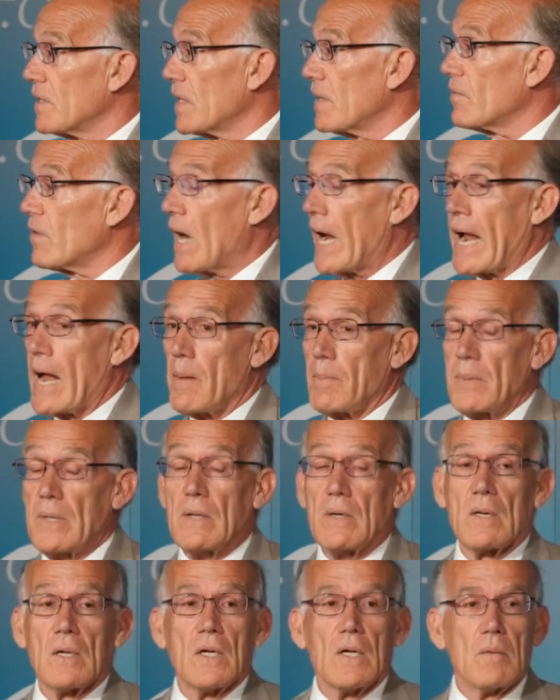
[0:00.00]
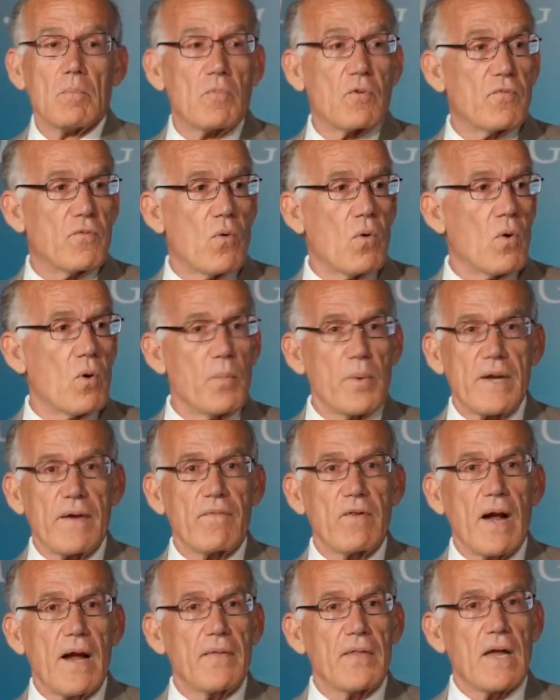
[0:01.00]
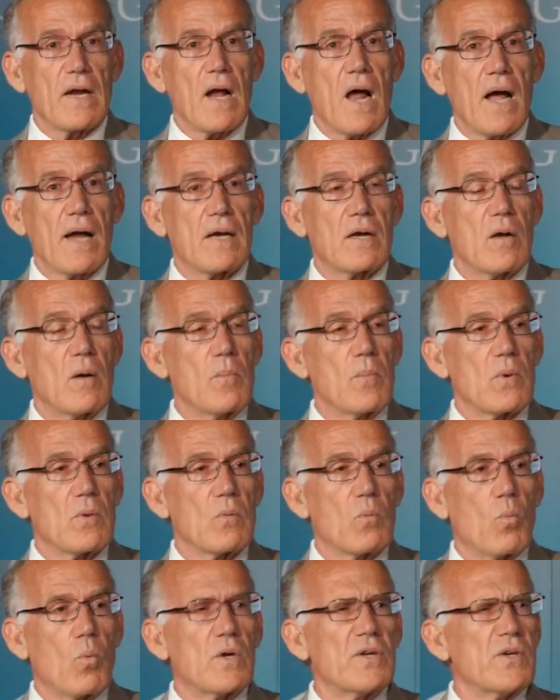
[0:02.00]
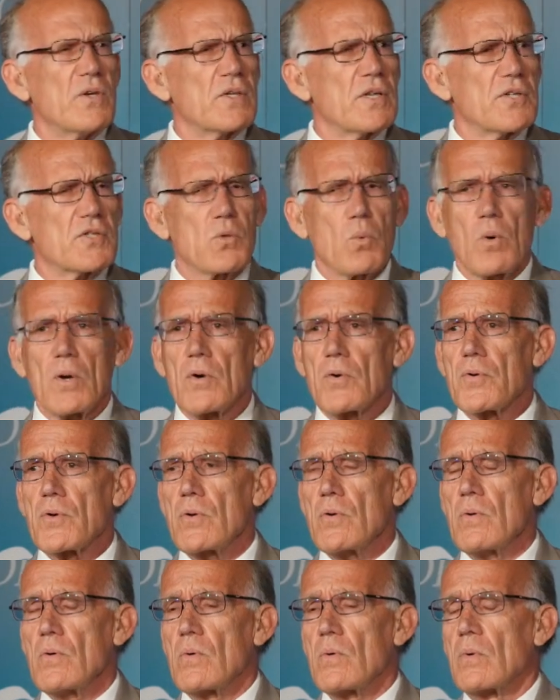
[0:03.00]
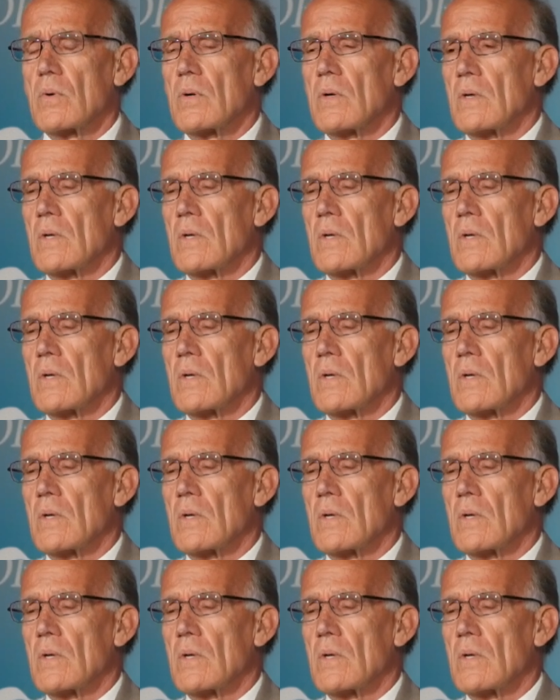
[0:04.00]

It never happened before. We never had that high a number. One, usually it's one or two.